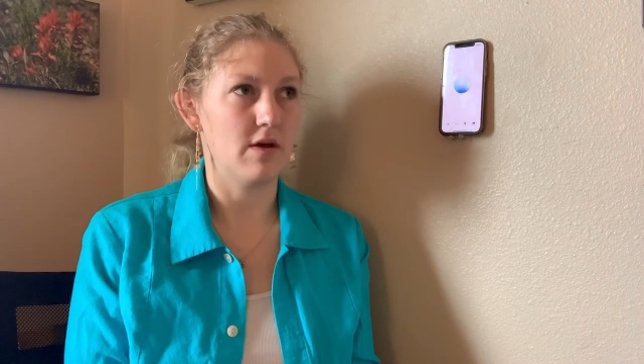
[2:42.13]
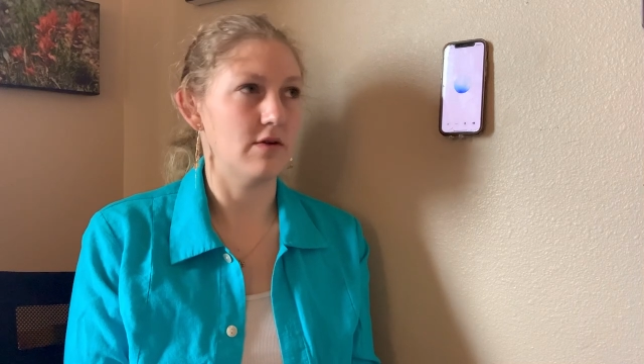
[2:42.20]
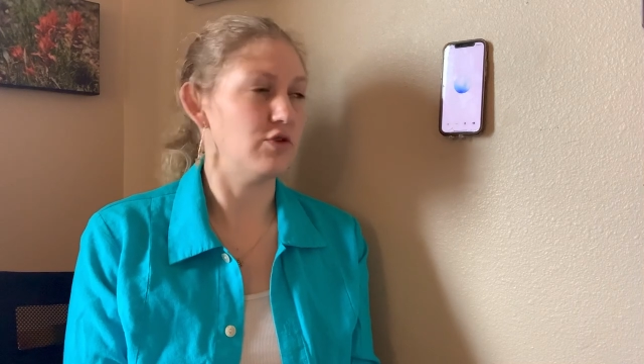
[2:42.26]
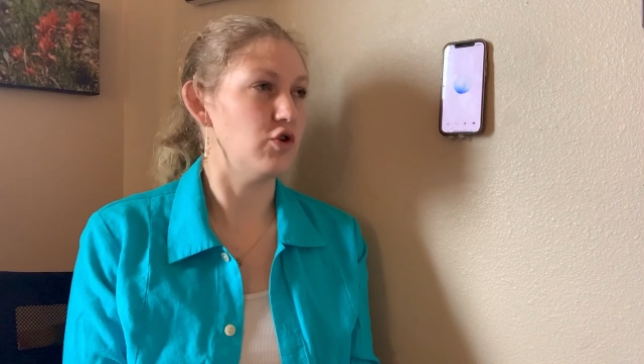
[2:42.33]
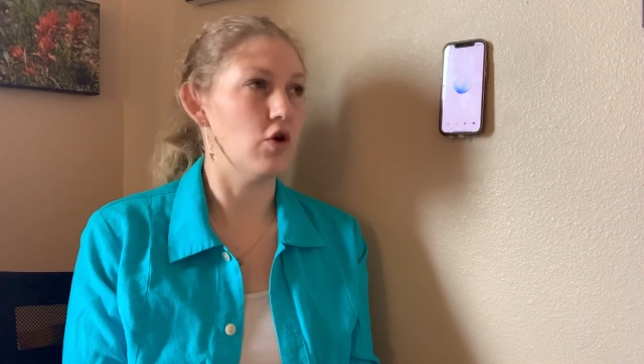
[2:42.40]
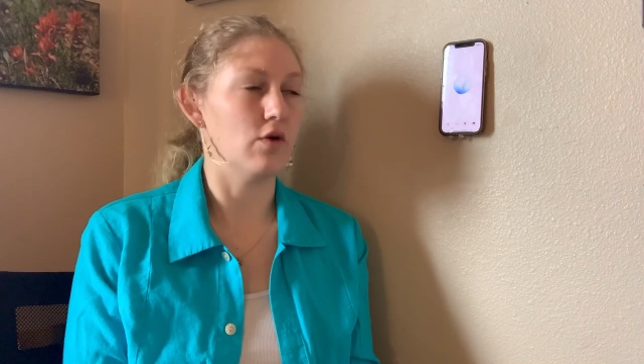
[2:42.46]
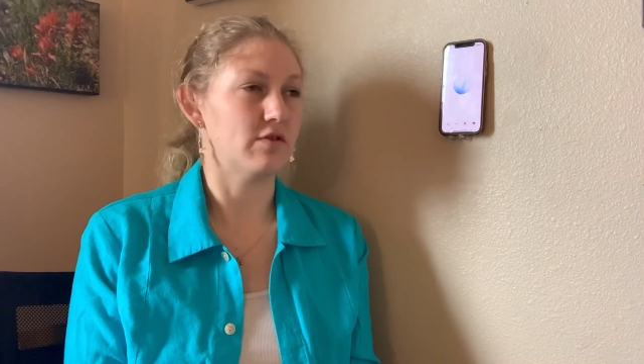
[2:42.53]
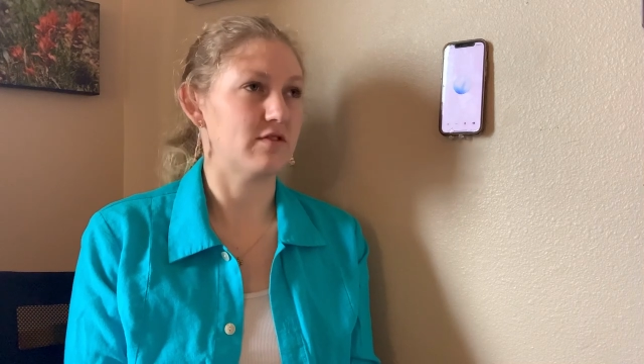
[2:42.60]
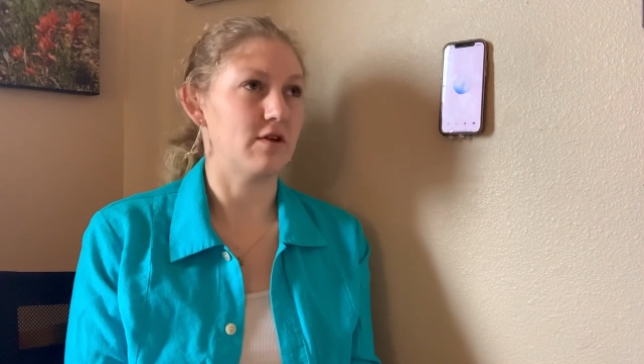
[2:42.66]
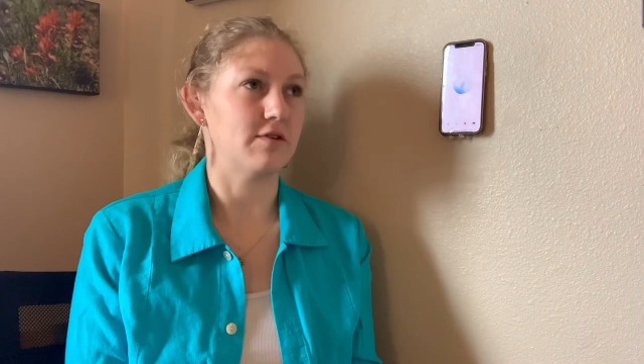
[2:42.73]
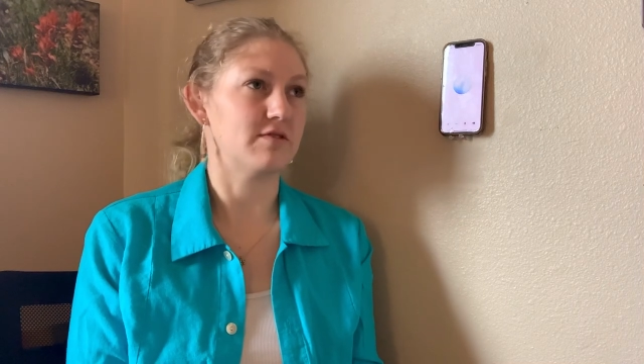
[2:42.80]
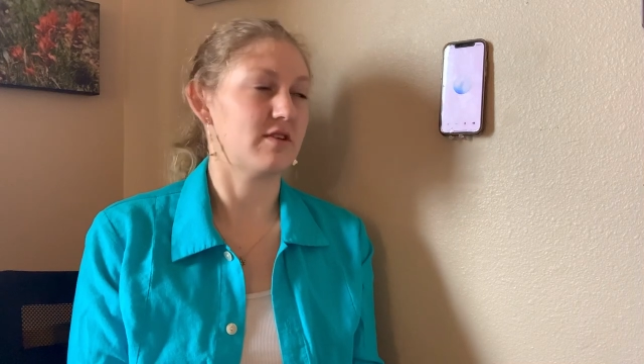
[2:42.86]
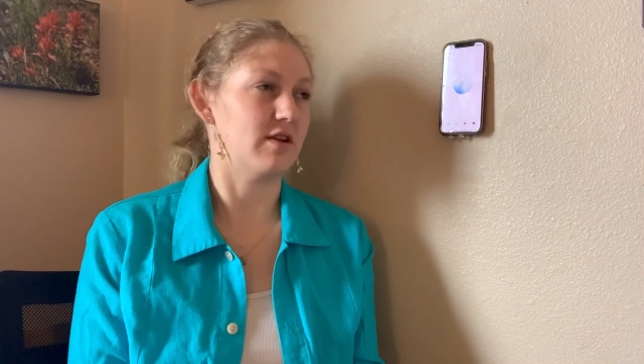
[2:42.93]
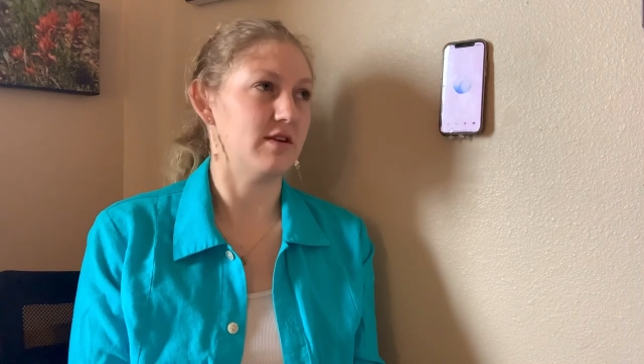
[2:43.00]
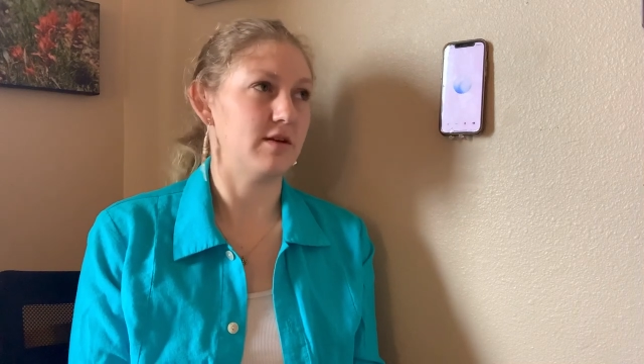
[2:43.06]
no cells
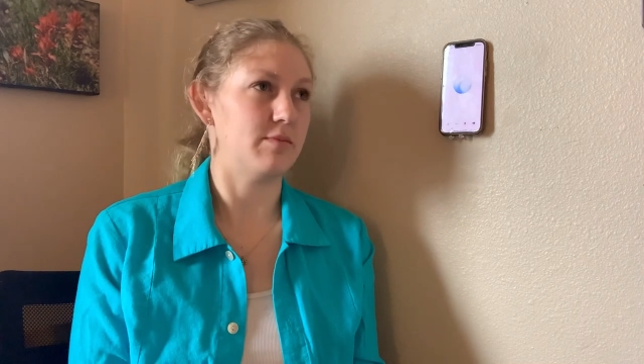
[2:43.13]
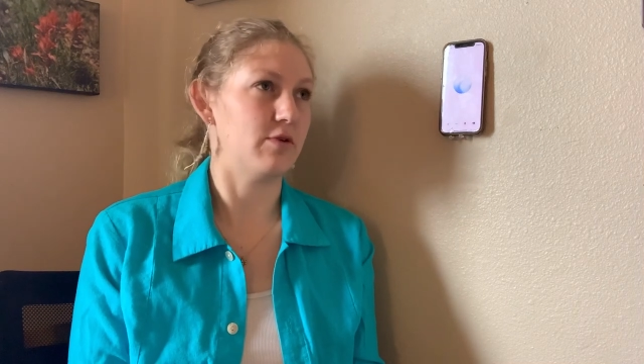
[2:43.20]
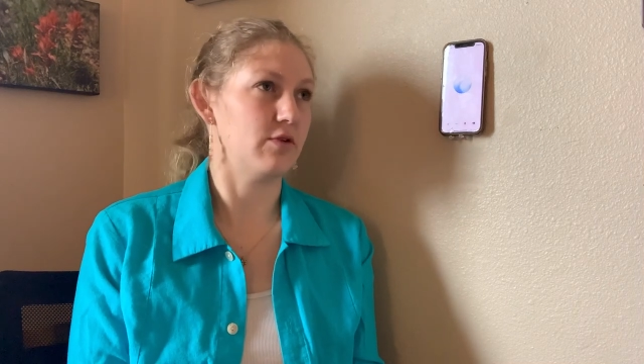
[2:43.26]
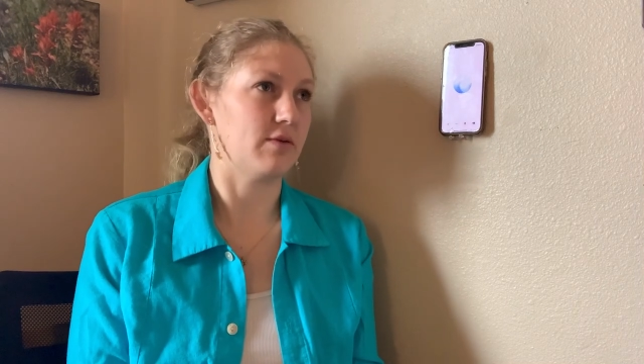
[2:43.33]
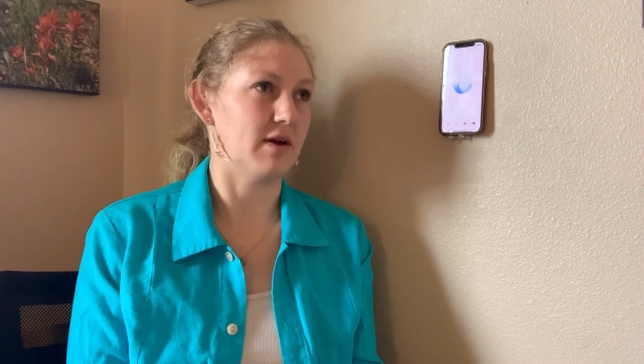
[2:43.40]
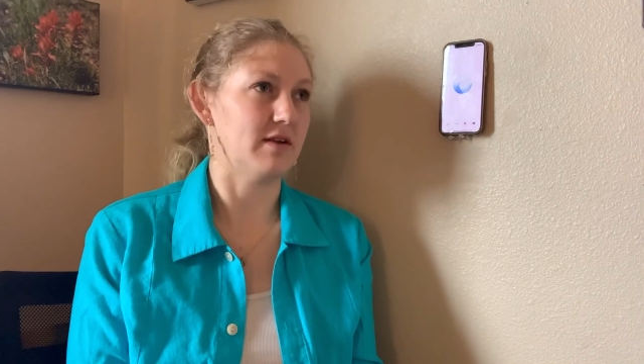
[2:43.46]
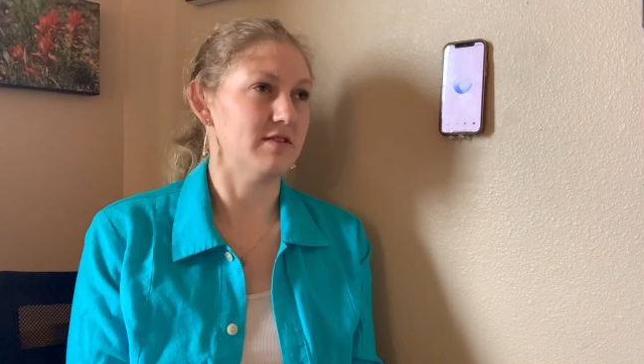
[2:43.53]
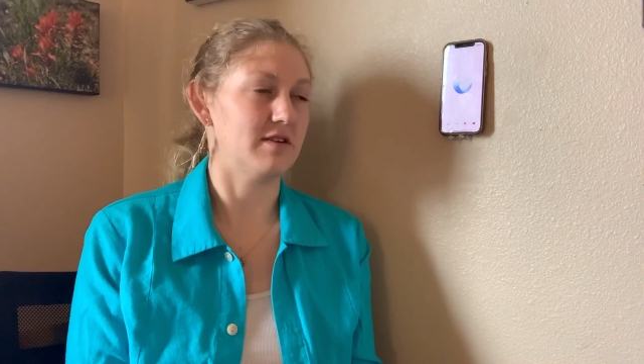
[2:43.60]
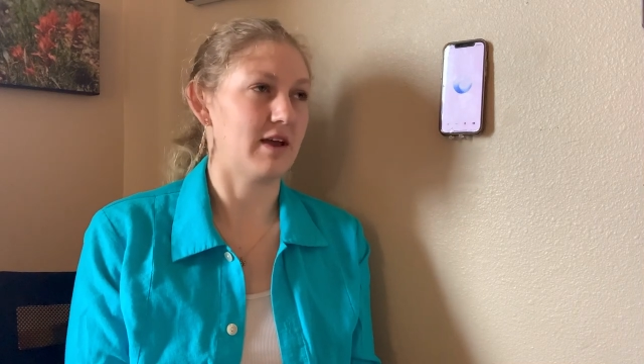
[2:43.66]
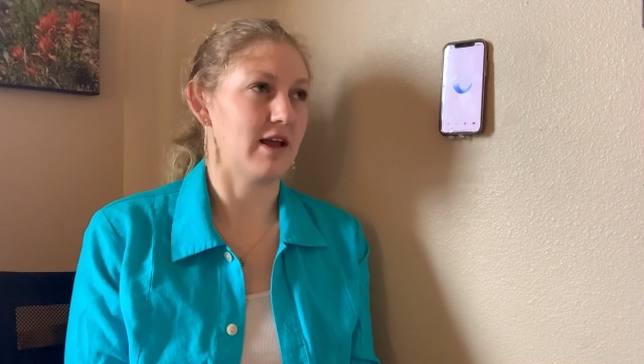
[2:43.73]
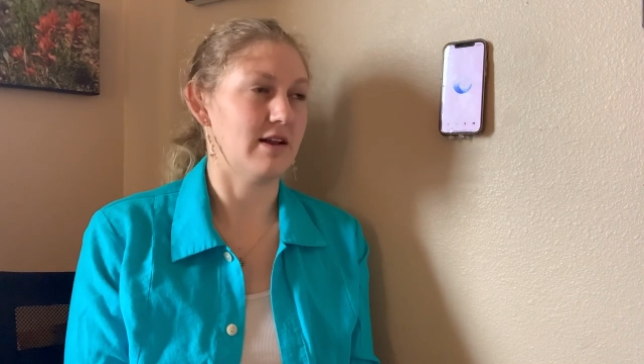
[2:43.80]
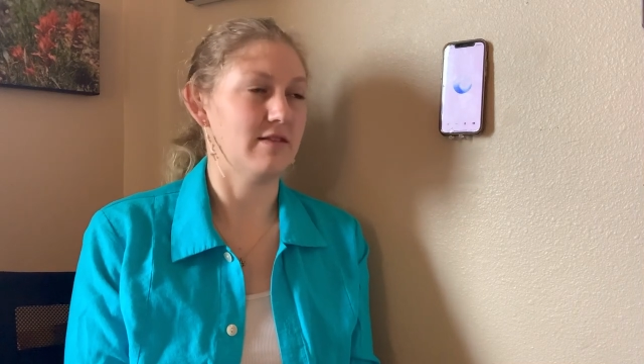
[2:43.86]
can depolarize again,